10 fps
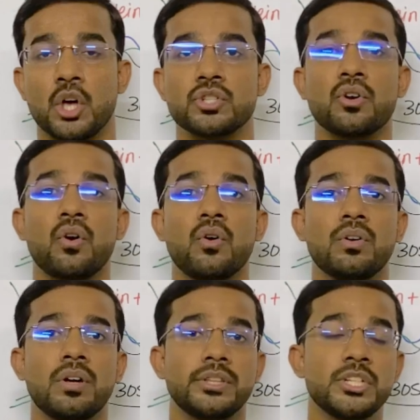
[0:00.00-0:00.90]

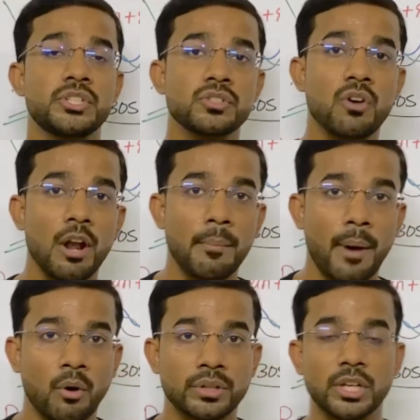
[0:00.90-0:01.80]
So this is all
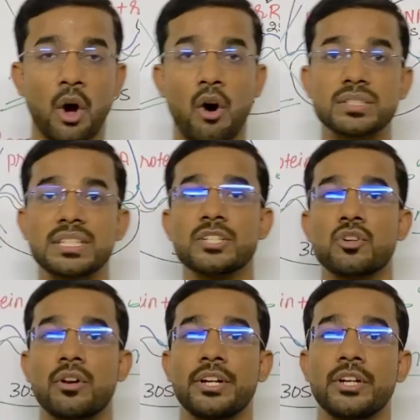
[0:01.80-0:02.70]
about the
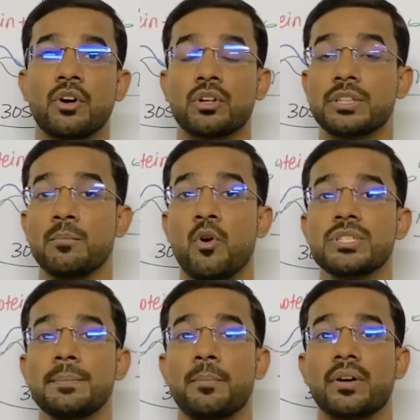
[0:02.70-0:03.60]
oxazolidinone, the
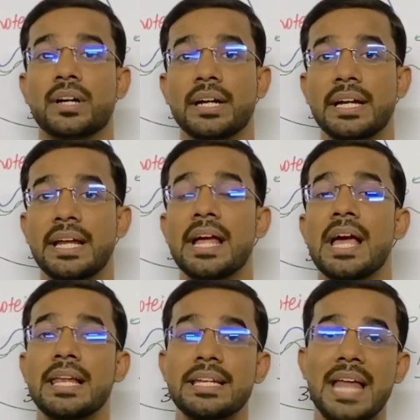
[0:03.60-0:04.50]
most importantly
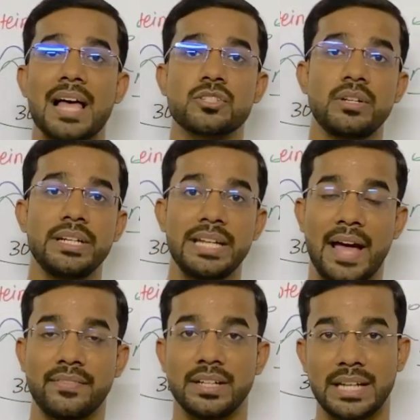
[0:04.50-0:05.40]
linezolid
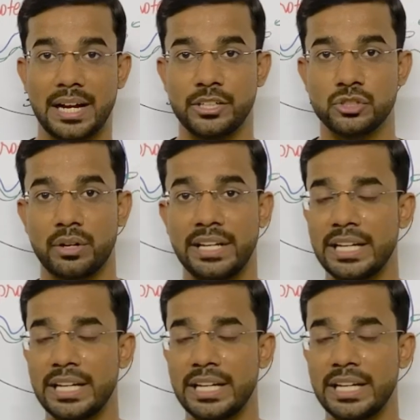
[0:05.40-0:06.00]
and the tedizolid.